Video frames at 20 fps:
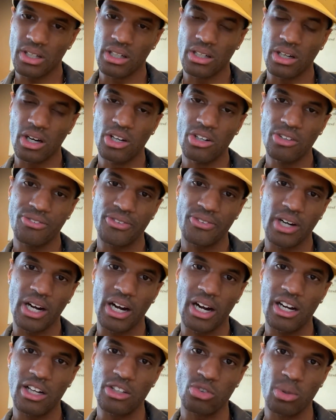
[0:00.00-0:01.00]
a goal for
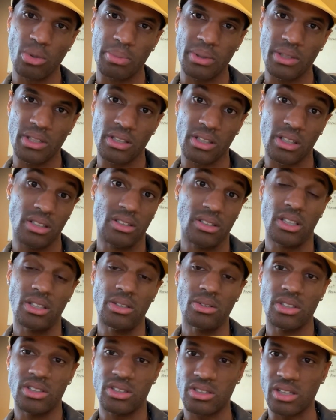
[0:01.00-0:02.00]
ours would be to
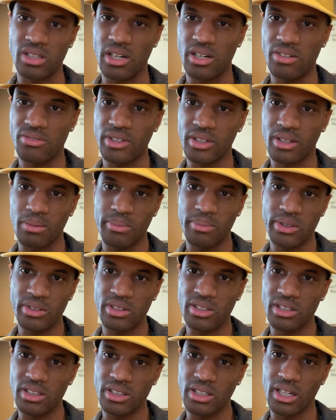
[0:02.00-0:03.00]
continue to serve the
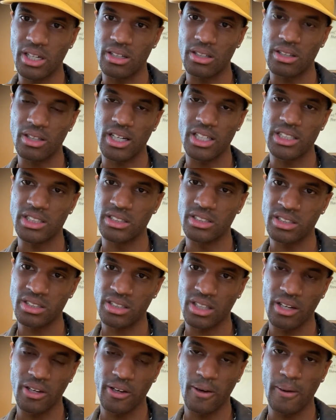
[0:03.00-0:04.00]
community at a larger
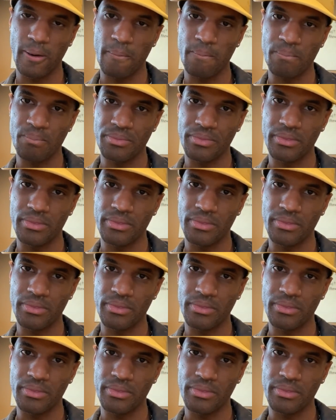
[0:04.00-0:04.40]
scale.